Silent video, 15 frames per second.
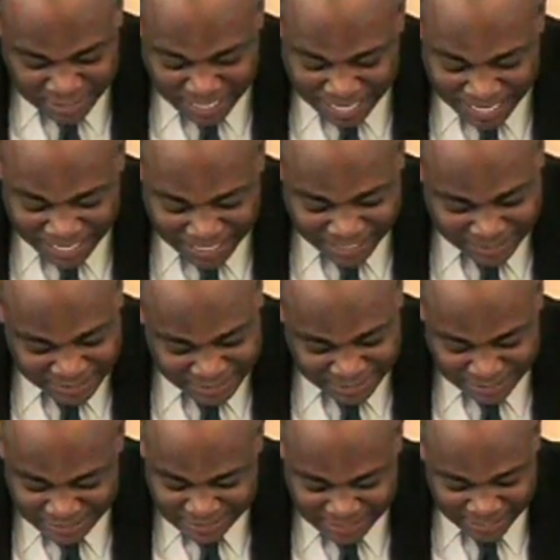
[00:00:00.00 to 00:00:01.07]
God
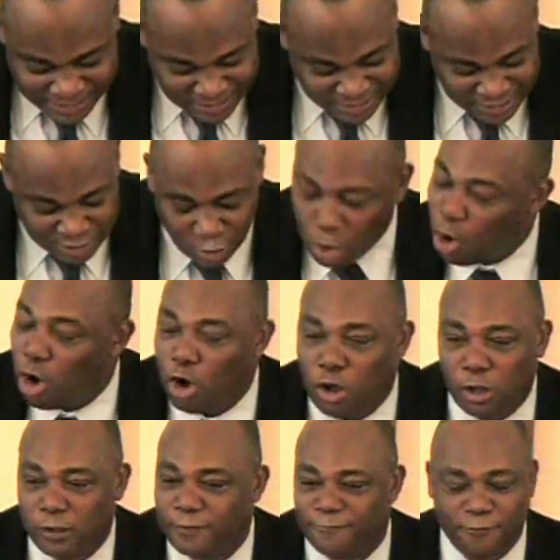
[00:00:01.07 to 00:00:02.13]
intended it
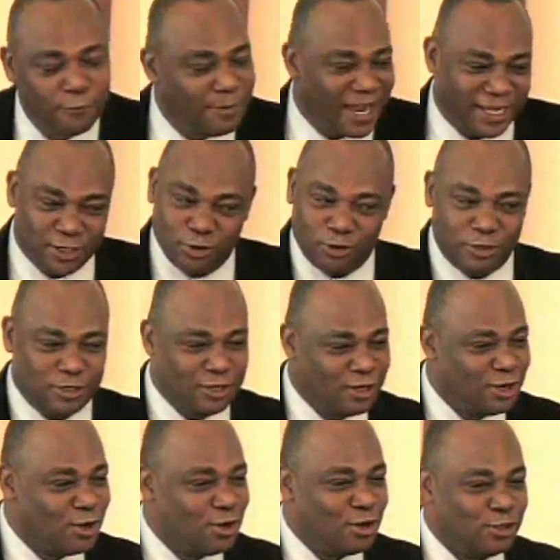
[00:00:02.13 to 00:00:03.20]
all for my good.
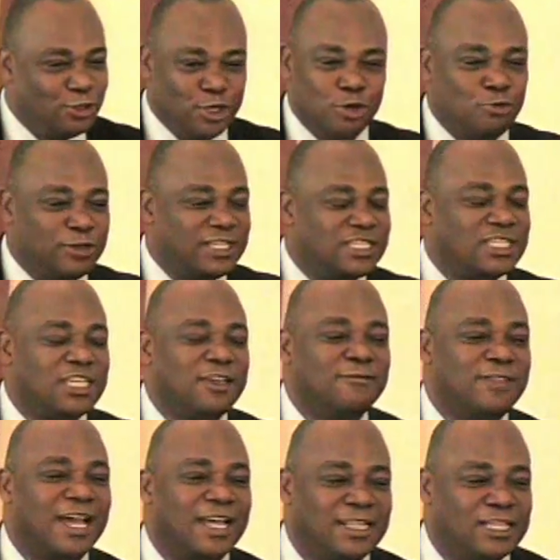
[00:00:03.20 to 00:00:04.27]
Do you receive
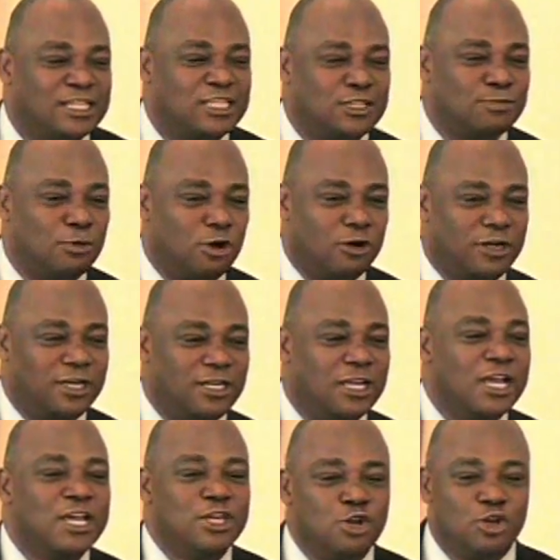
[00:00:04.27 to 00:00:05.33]
that this morning?
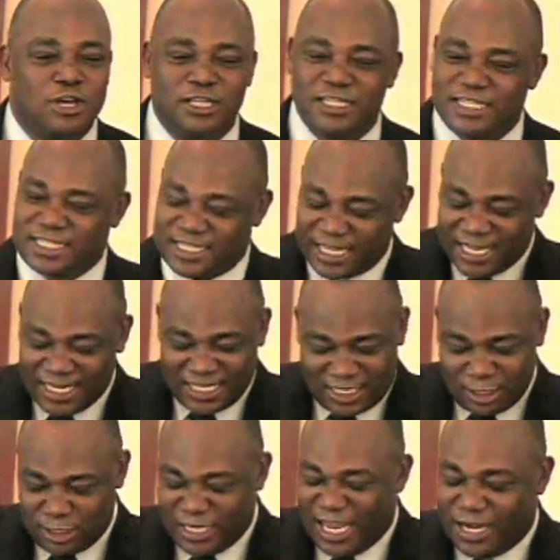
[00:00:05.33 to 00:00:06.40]
You can say
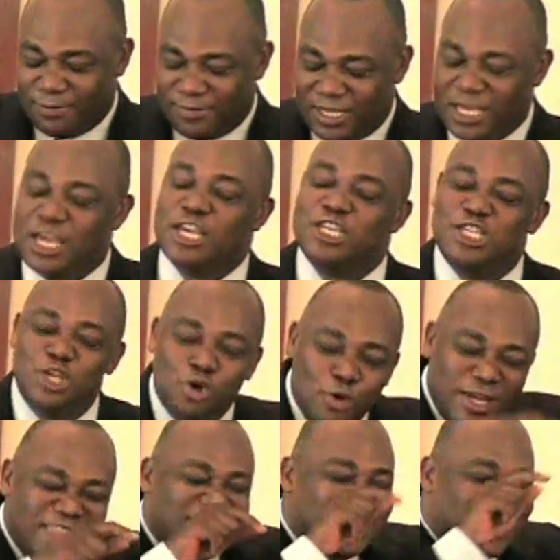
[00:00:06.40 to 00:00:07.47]
to the enemy, You
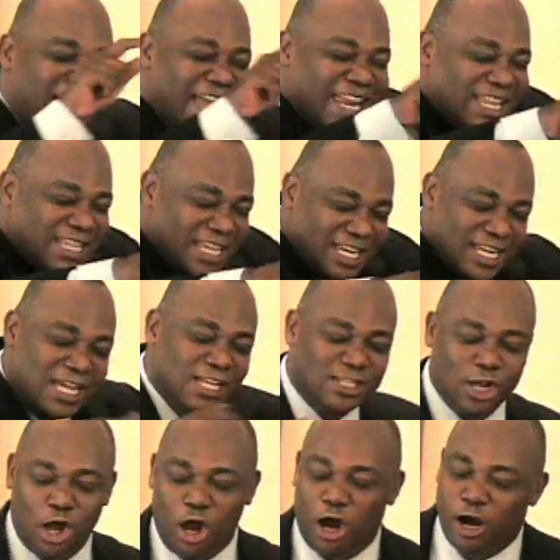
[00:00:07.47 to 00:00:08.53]
intended
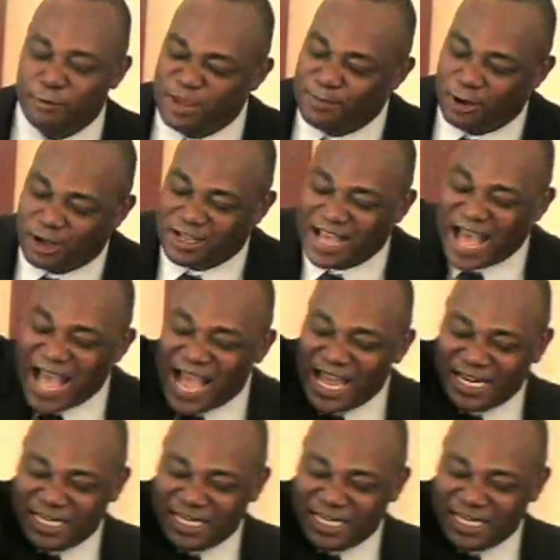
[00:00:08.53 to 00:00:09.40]
to harm me, but God